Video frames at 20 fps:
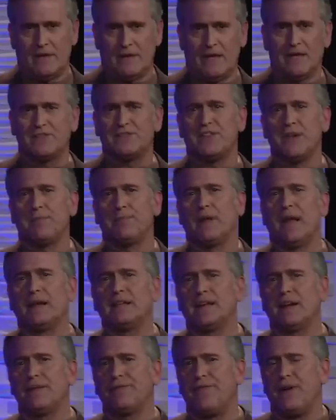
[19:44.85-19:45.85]
It's simple.
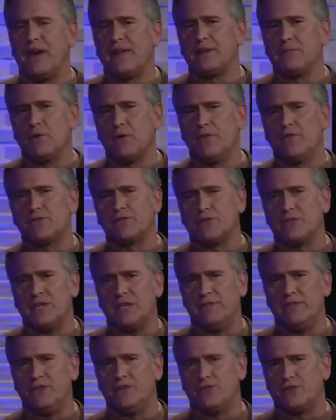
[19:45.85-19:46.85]
Identify the movies or
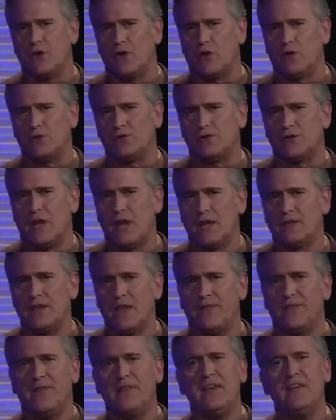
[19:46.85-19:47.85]
TV shows
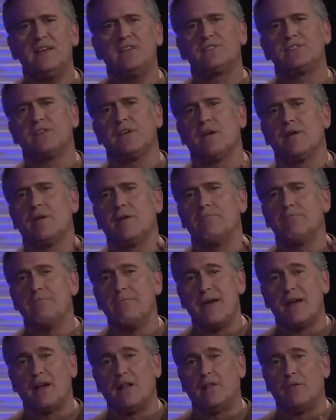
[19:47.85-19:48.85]
that these
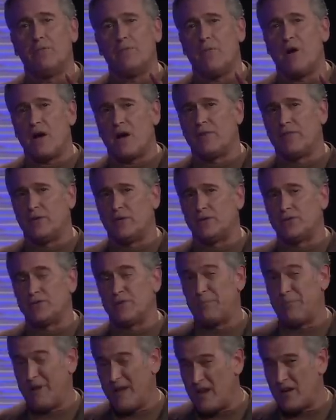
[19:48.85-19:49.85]
metal marvels
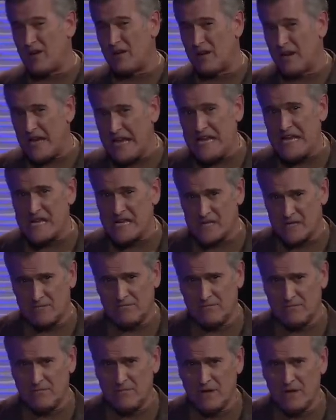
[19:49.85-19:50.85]
appeared in.
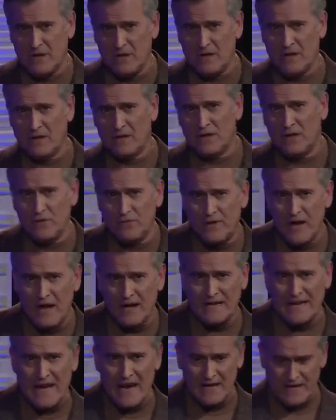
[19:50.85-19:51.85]
You've
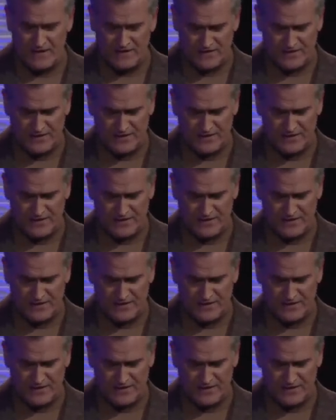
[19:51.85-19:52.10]
got 90